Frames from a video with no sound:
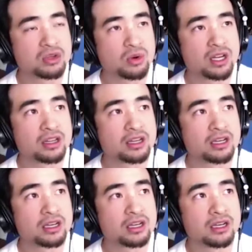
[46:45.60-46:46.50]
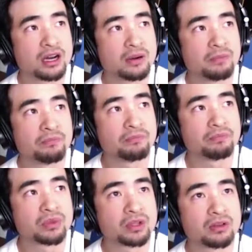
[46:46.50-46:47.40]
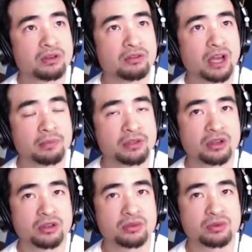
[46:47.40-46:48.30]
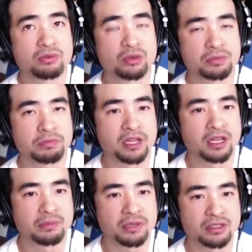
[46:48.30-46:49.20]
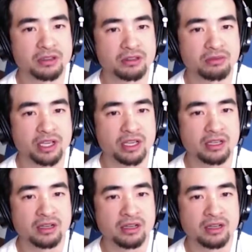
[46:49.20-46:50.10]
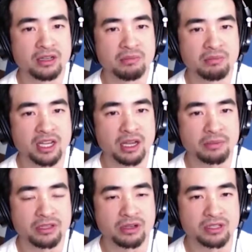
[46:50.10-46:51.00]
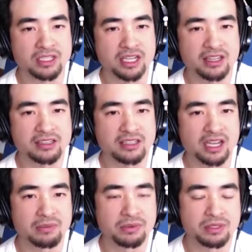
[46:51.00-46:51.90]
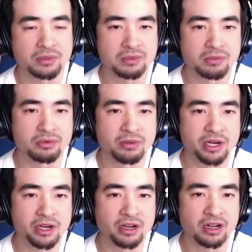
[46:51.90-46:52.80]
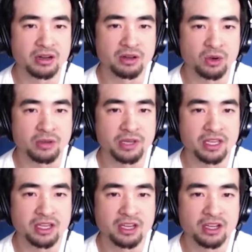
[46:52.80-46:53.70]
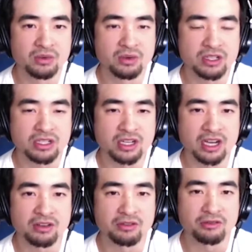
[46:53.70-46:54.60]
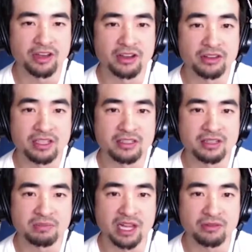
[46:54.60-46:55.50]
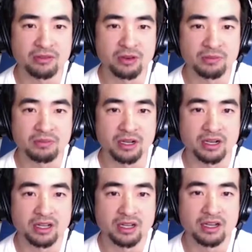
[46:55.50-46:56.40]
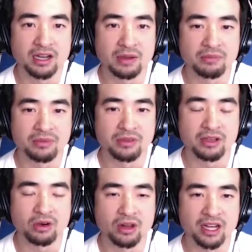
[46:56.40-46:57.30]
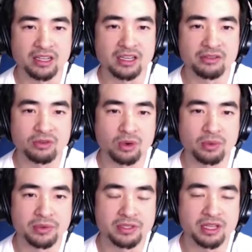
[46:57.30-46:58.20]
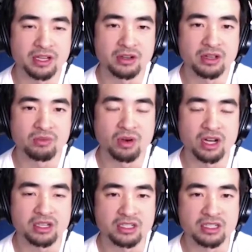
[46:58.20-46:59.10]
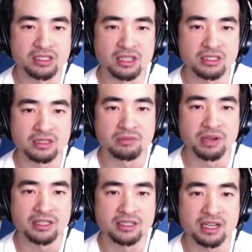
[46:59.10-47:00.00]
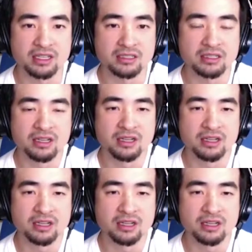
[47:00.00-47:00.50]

one of the episodes were split up into 3 mini episodes, because at that time it was supposed to be premiering on Quibi, which failed as a platform. But the whole idea of Quibi was that you can watch these things in bite-sized